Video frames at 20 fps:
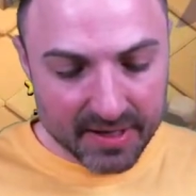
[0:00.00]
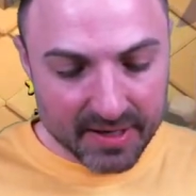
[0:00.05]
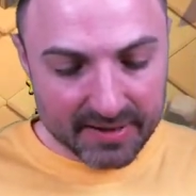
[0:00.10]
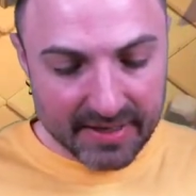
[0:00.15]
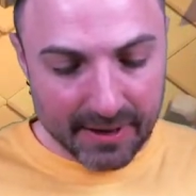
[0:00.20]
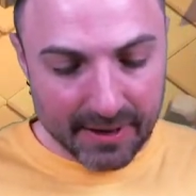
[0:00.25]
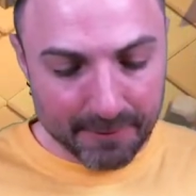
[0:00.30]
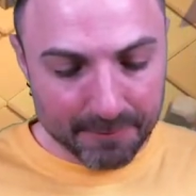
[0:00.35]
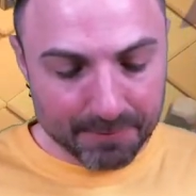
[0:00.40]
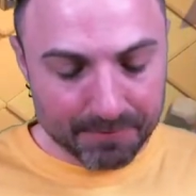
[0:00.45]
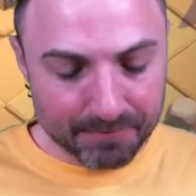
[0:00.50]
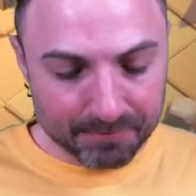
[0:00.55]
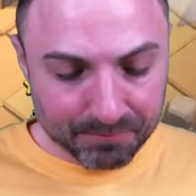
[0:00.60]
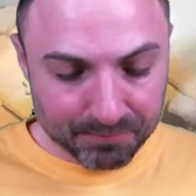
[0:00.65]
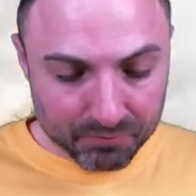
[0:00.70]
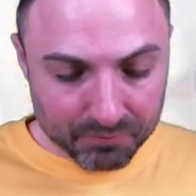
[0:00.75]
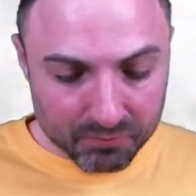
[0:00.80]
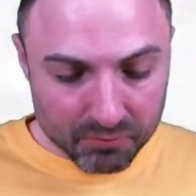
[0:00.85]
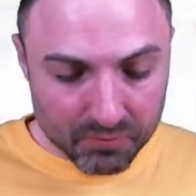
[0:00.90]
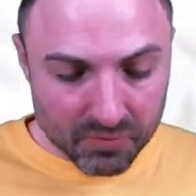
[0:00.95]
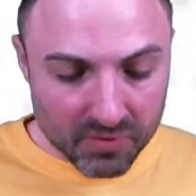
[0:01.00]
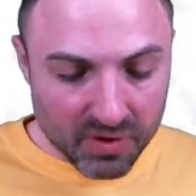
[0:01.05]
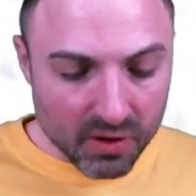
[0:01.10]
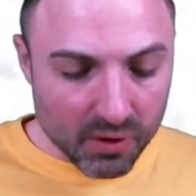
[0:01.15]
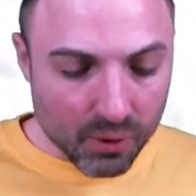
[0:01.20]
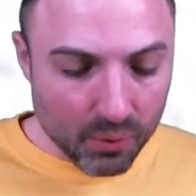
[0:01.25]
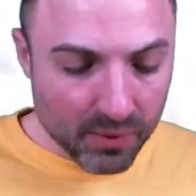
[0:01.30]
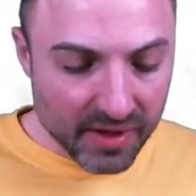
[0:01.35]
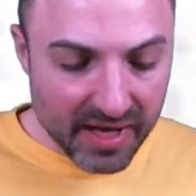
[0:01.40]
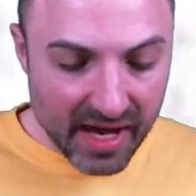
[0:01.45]
Now,
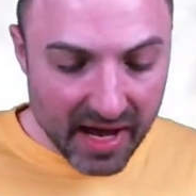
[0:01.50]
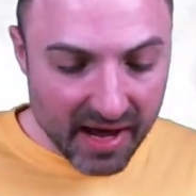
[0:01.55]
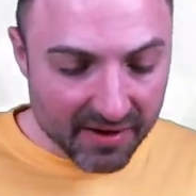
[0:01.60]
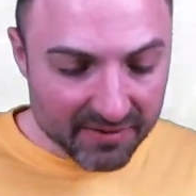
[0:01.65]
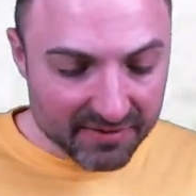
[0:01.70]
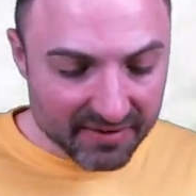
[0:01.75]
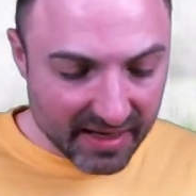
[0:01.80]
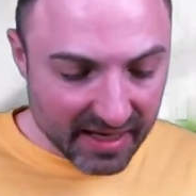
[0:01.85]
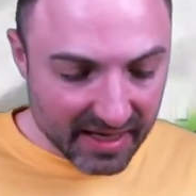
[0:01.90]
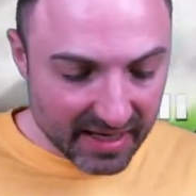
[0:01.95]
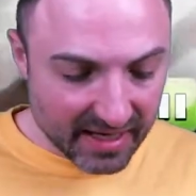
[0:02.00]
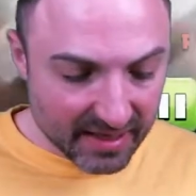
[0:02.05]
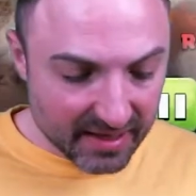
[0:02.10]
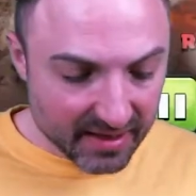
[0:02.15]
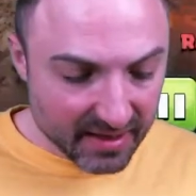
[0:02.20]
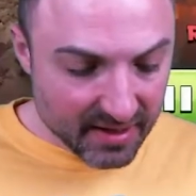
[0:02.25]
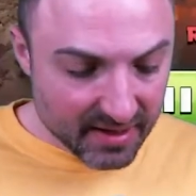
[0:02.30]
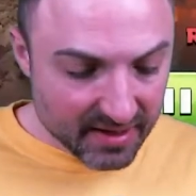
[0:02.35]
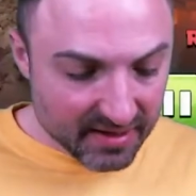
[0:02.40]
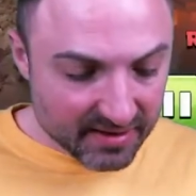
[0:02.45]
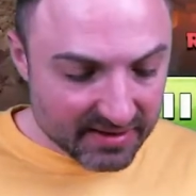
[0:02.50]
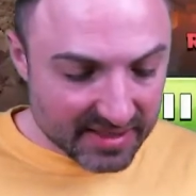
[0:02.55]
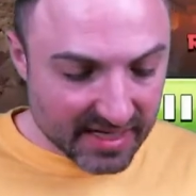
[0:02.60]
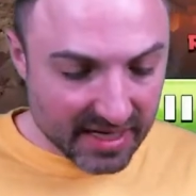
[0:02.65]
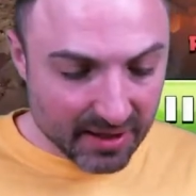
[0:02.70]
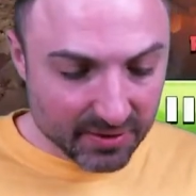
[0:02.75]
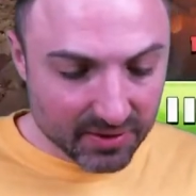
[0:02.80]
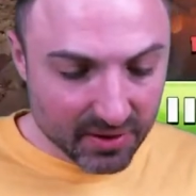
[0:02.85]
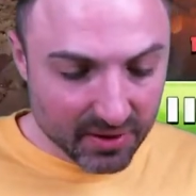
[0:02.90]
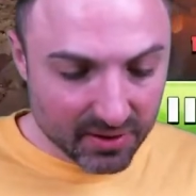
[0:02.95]
we have a
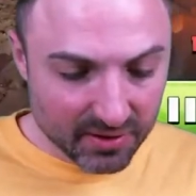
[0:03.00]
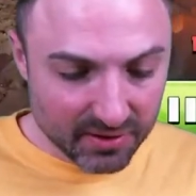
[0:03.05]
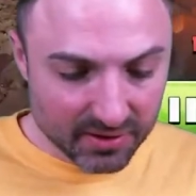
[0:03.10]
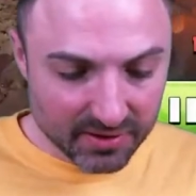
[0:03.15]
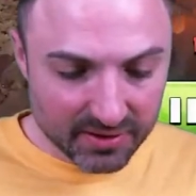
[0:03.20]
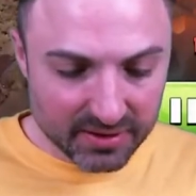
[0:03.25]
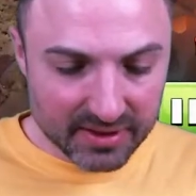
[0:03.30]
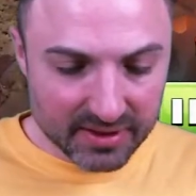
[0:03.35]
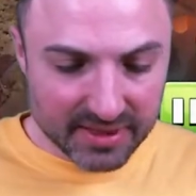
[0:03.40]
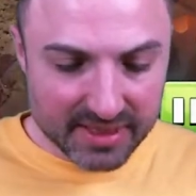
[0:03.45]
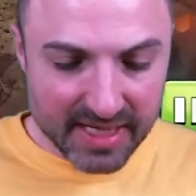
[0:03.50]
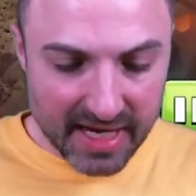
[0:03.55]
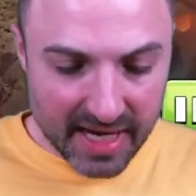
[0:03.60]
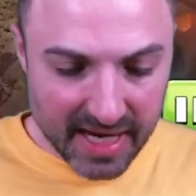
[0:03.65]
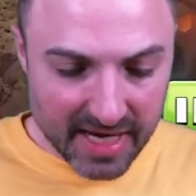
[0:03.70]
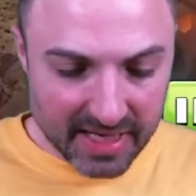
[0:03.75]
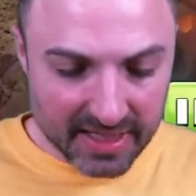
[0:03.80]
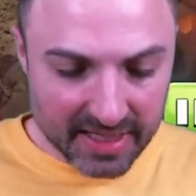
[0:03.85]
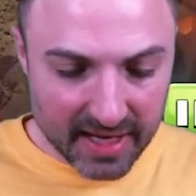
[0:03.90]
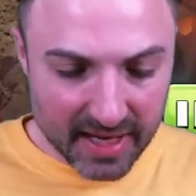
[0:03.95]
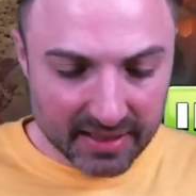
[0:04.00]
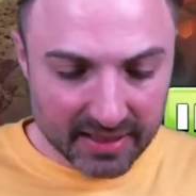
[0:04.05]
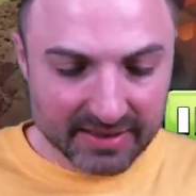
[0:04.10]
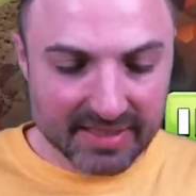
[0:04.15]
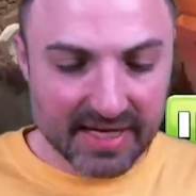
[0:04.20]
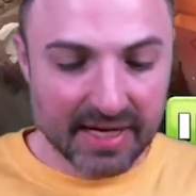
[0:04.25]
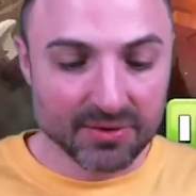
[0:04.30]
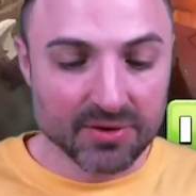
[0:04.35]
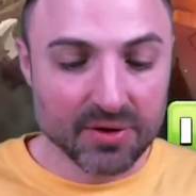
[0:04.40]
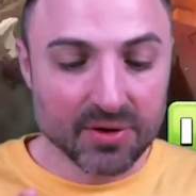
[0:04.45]
Town Hall 10 on
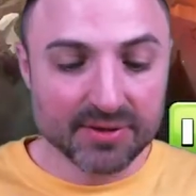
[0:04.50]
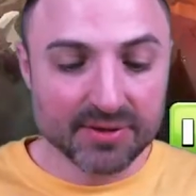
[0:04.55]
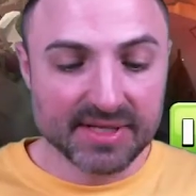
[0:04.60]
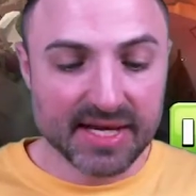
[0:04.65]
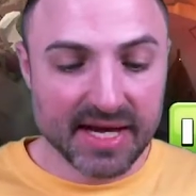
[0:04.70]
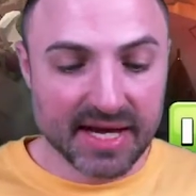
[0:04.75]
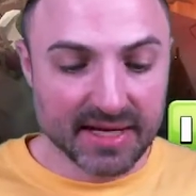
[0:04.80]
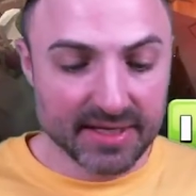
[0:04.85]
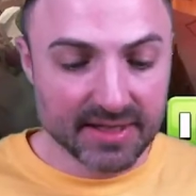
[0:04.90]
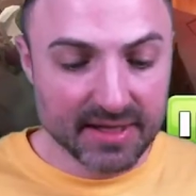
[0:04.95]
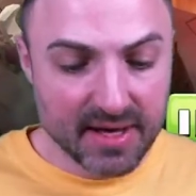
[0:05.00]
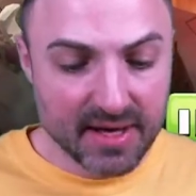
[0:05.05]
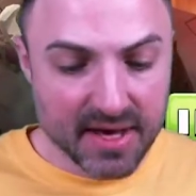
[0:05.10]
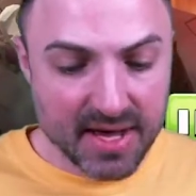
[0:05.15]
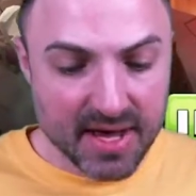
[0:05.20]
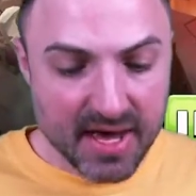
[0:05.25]
Town Hall 10,